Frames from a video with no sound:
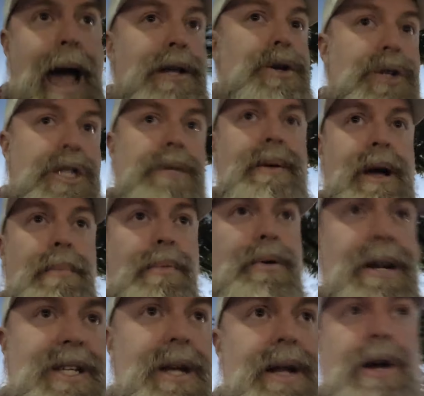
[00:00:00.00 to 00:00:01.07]
and use it to become a
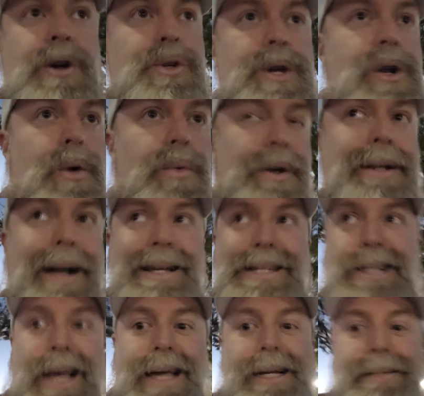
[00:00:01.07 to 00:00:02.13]
president. Here's what you don't
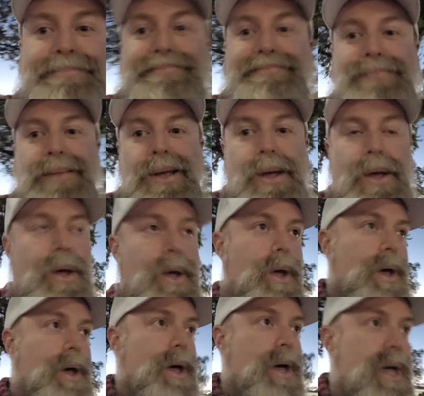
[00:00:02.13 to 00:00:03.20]
realize. Like,
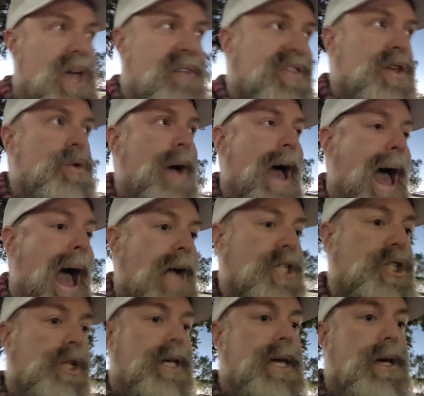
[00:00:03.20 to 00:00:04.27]
if you
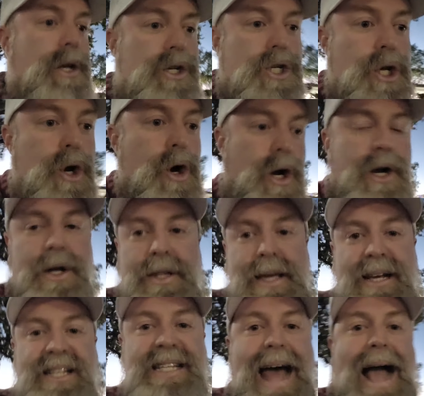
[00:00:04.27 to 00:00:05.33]
actually took
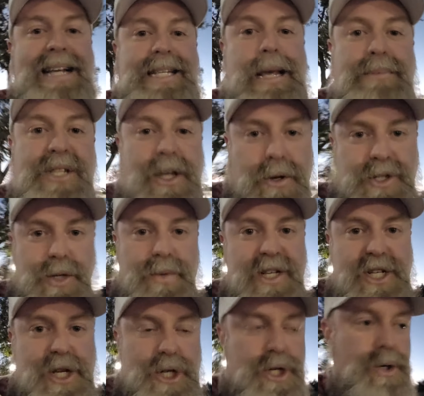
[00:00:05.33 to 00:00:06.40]
the exact same skills that
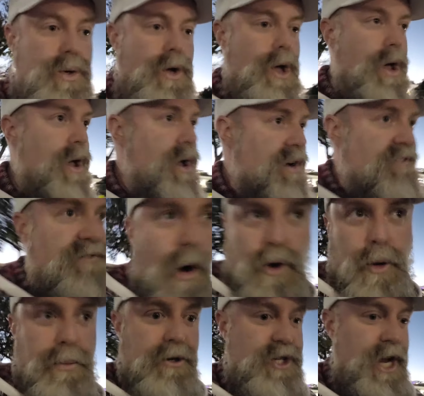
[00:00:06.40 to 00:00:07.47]
we teach you,
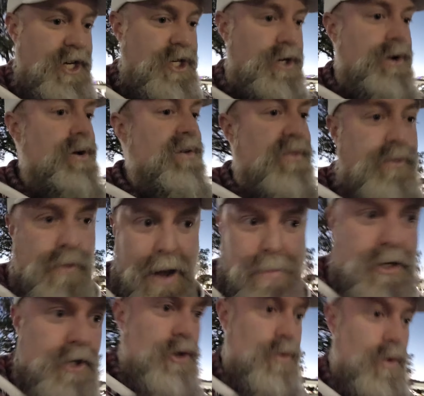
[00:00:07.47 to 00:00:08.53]
vocal projection,
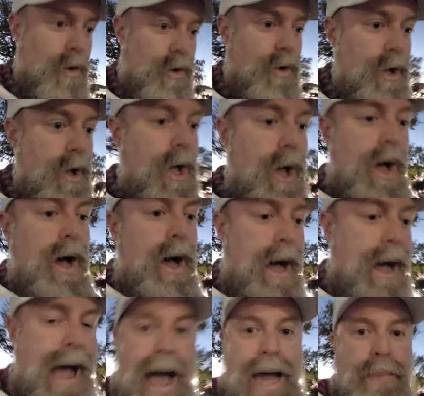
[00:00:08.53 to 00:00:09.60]
frame control,
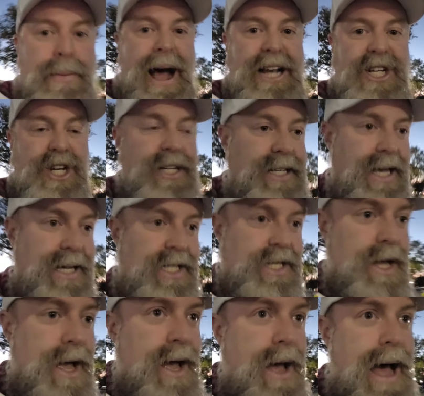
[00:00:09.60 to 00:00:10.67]
uh, how to pass shit
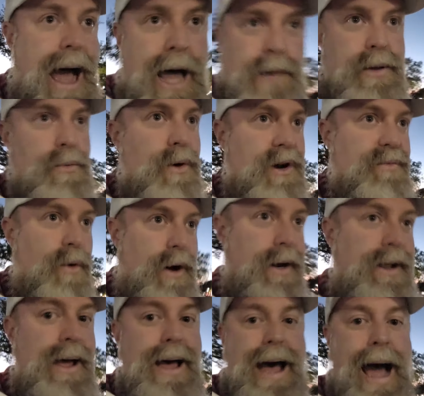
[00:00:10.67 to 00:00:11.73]
tests, how to be one of
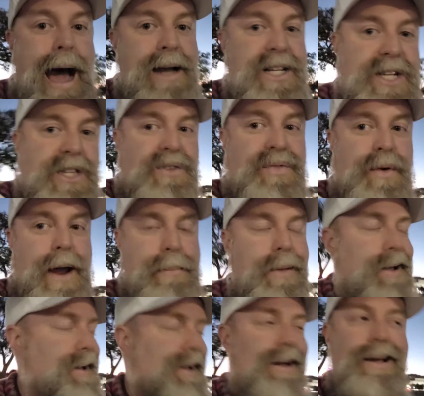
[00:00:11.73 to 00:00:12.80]
one, how to set the
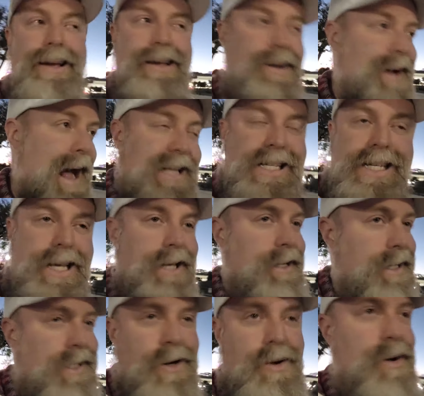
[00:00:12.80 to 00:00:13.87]
frame, you're not seeing
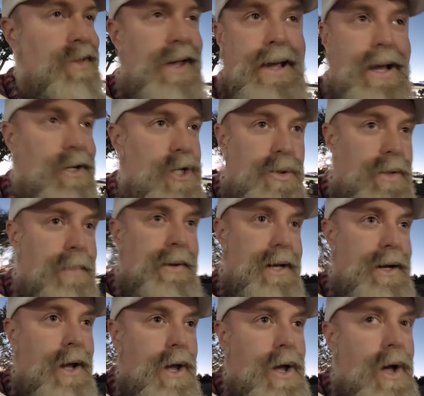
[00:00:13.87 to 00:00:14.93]
this. You're, you're thinking too
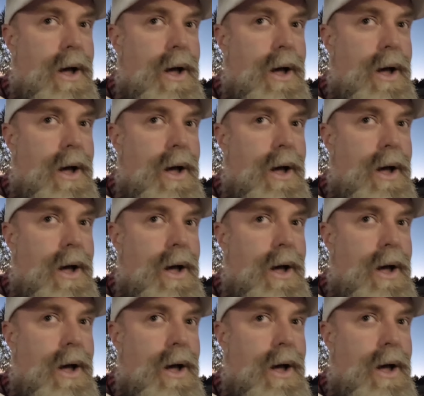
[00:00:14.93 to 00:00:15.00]
limited.